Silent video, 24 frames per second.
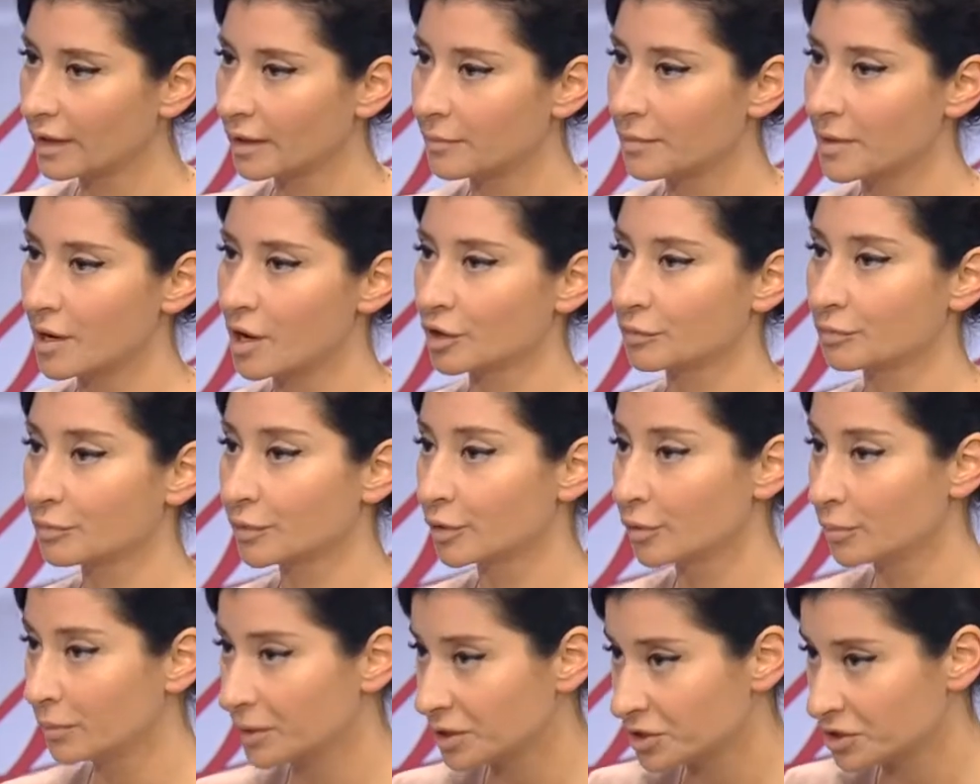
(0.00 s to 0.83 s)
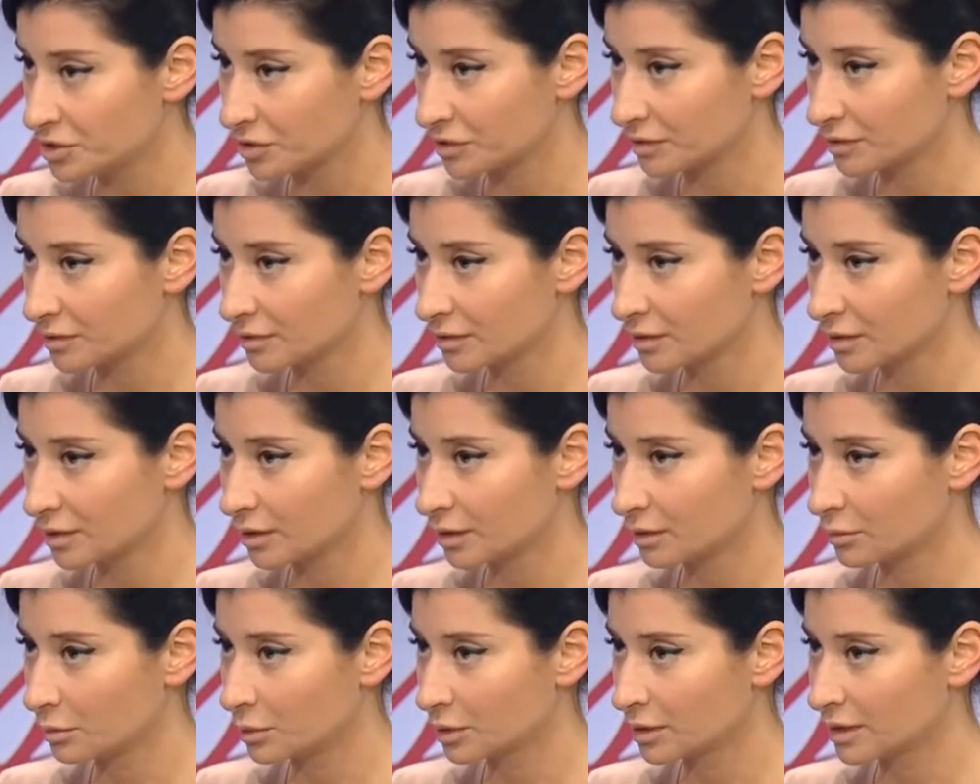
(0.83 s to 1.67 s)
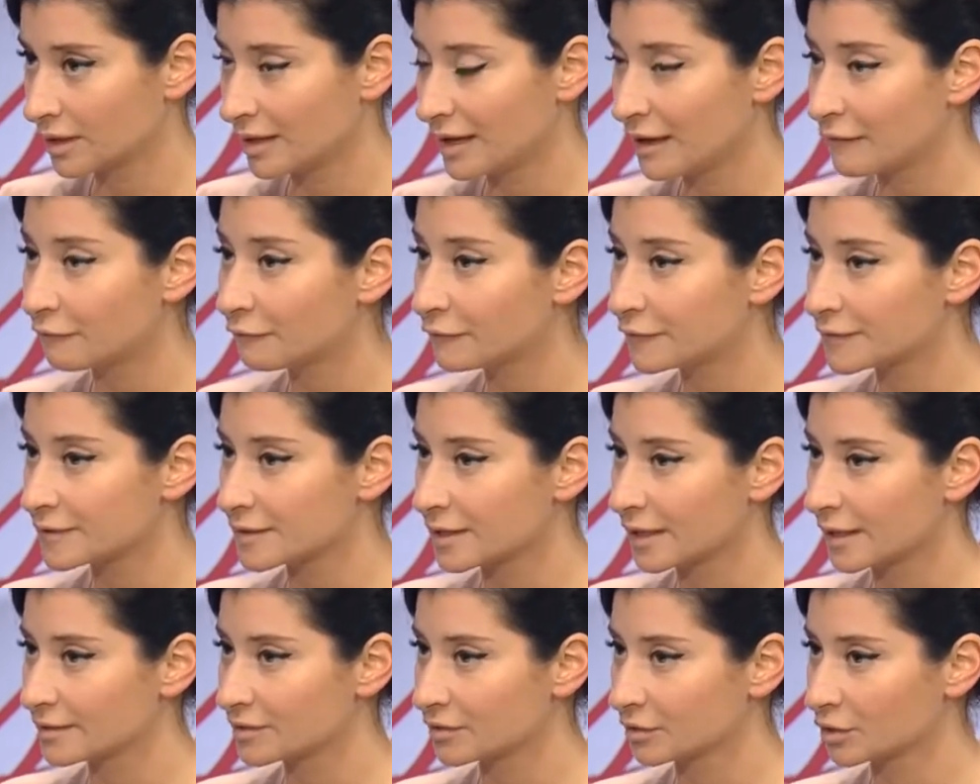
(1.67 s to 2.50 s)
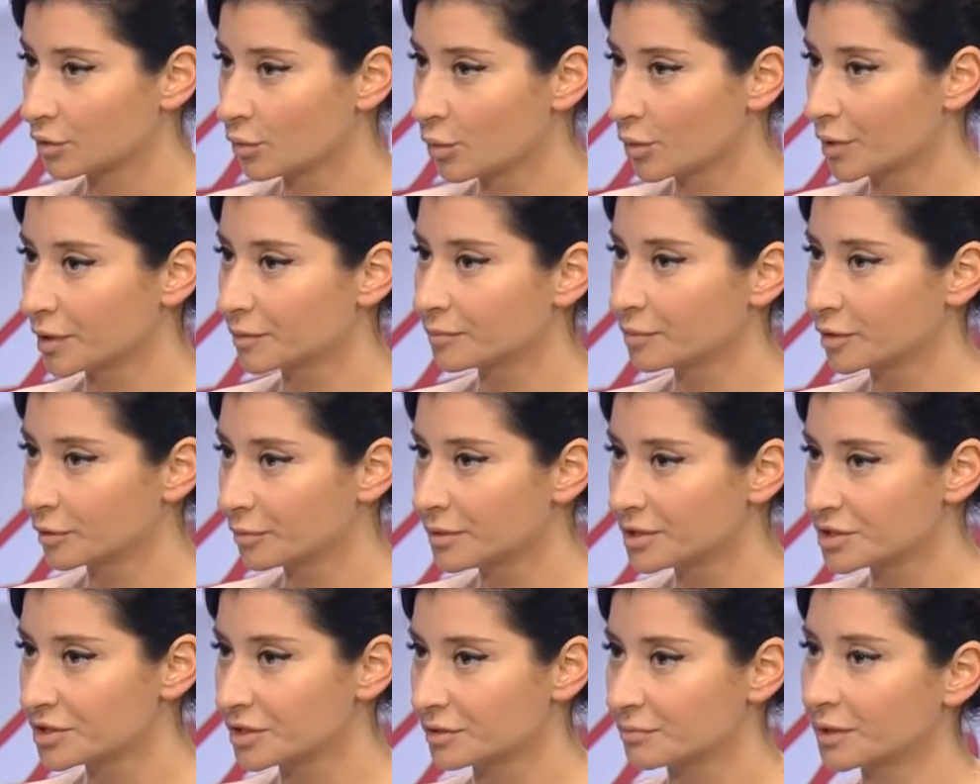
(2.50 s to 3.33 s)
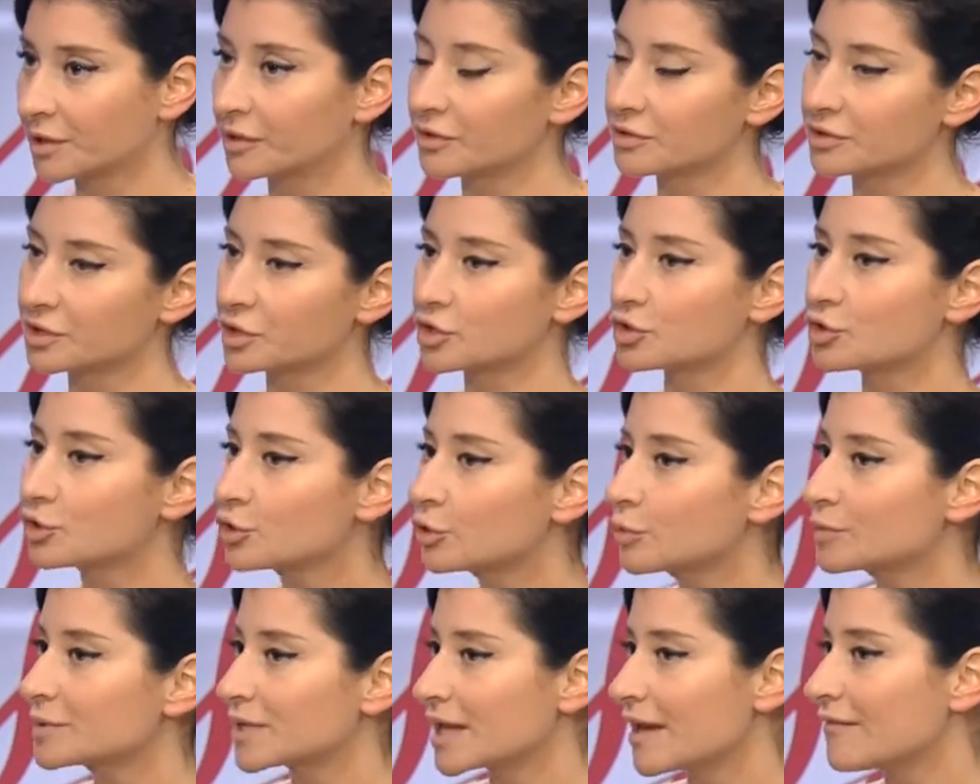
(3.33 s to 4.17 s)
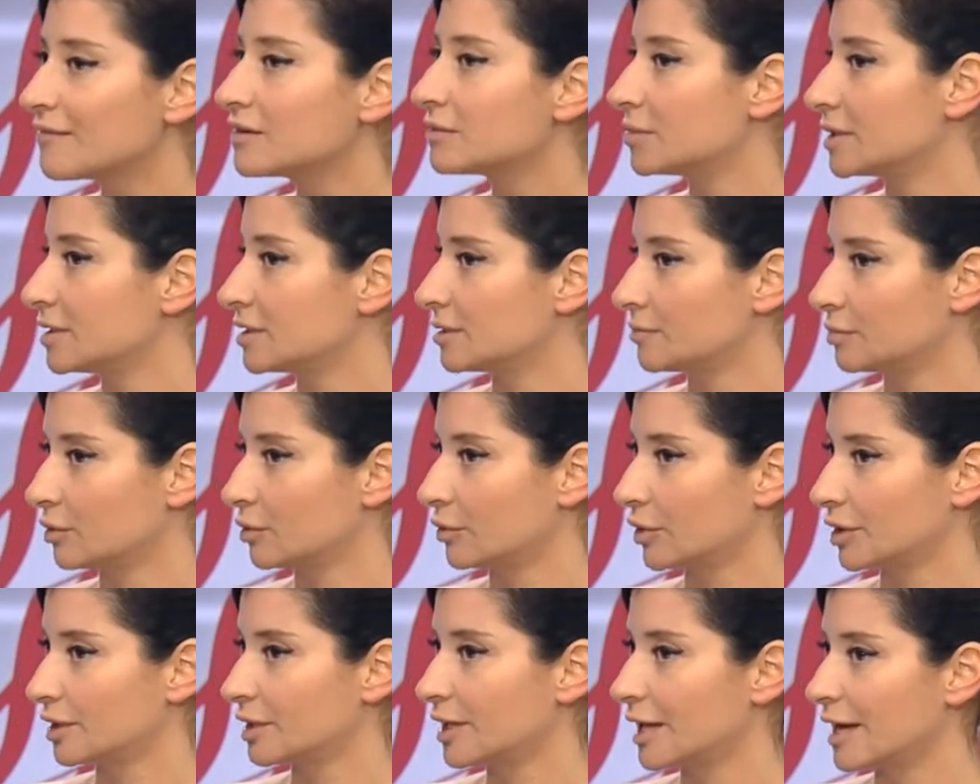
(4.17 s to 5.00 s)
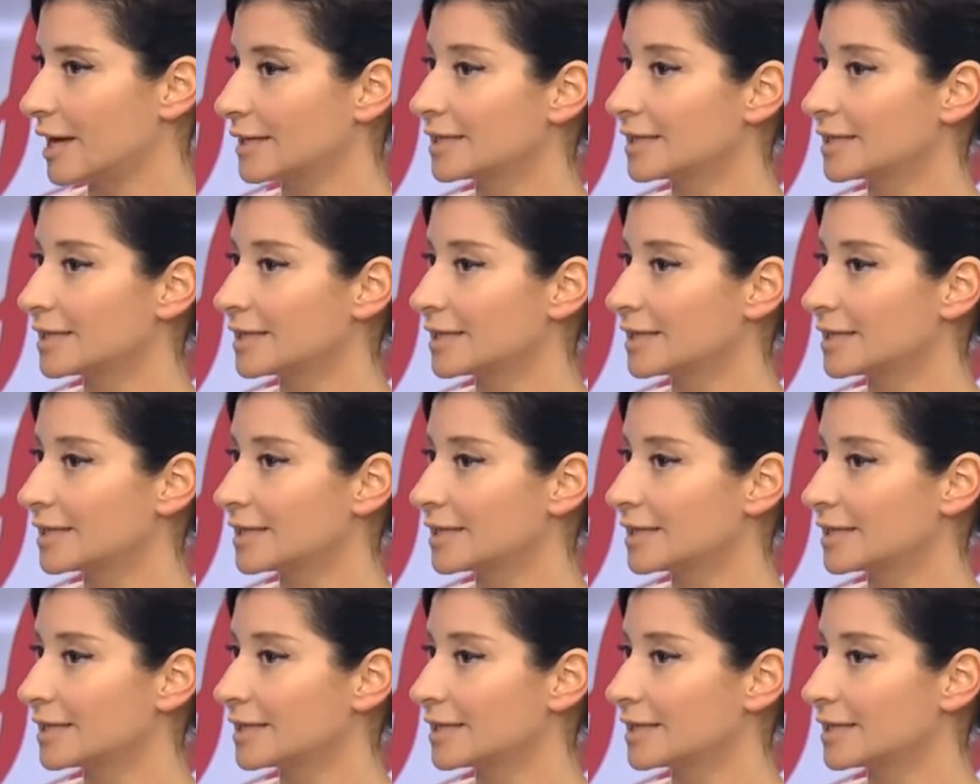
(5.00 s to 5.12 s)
about permission, and I want to emphasize on the word permission, because the troops haven't been deployed yet.